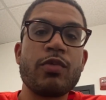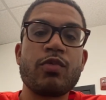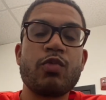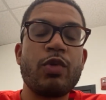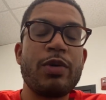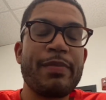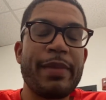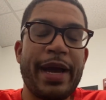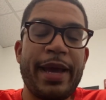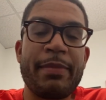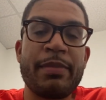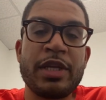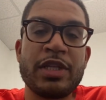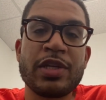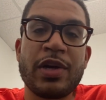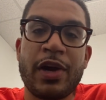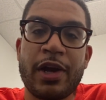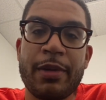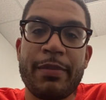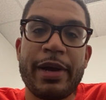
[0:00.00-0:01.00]
we might be
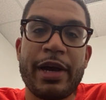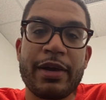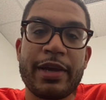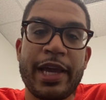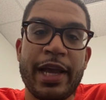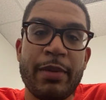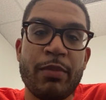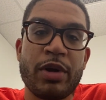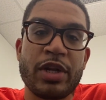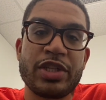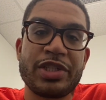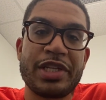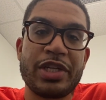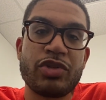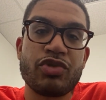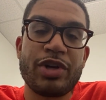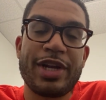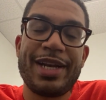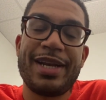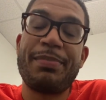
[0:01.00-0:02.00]
talking about Cam Reddish getting
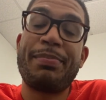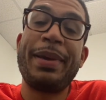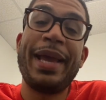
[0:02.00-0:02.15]
traded,